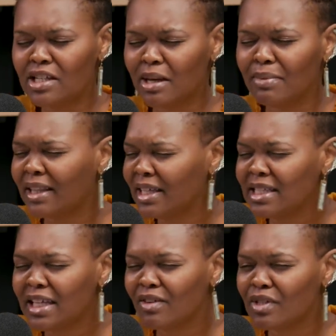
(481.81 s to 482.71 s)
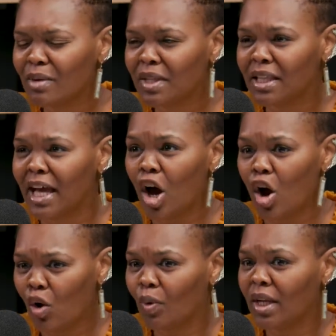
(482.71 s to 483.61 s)
So I'm like, let's think of something that
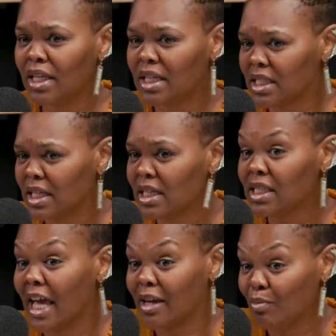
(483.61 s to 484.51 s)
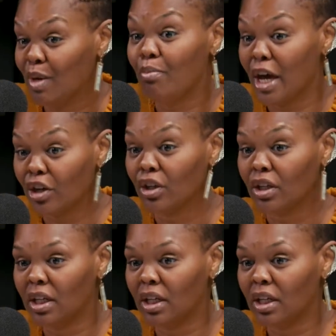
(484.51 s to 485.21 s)
already exists that can be better.